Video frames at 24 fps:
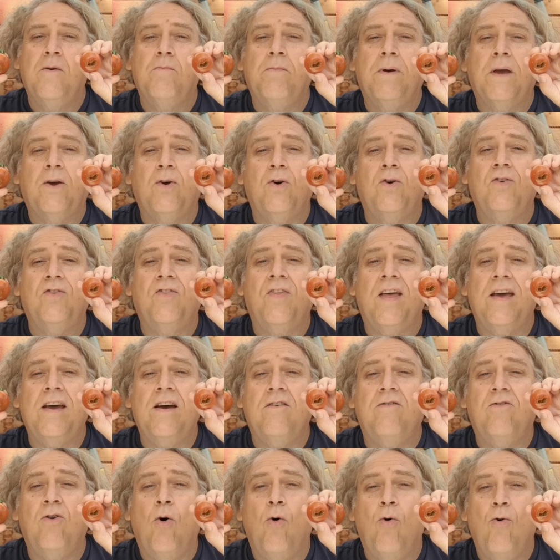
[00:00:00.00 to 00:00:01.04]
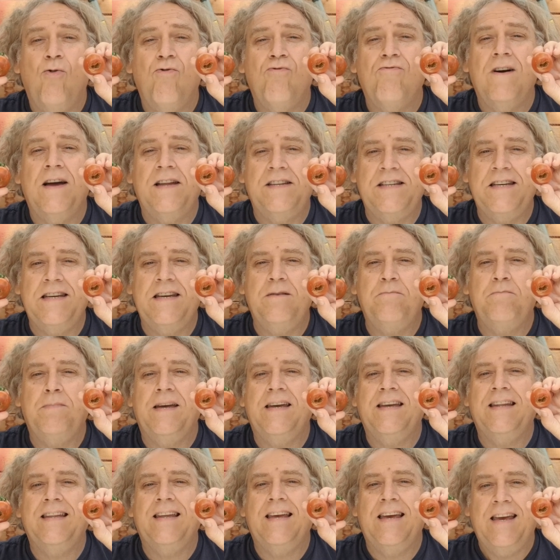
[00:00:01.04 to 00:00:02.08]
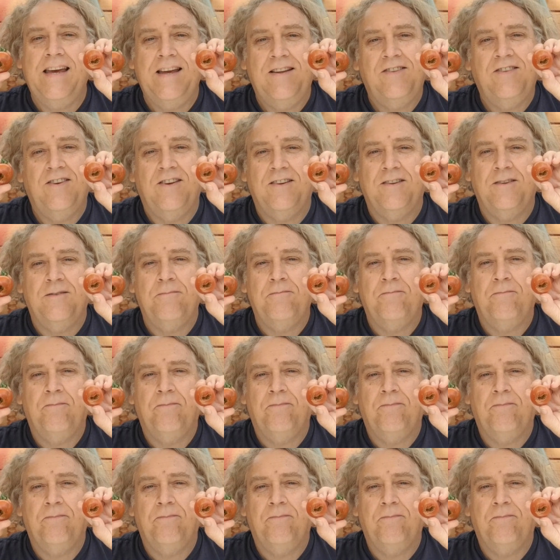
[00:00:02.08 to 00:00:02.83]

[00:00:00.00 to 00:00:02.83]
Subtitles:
Because they have already been eaten.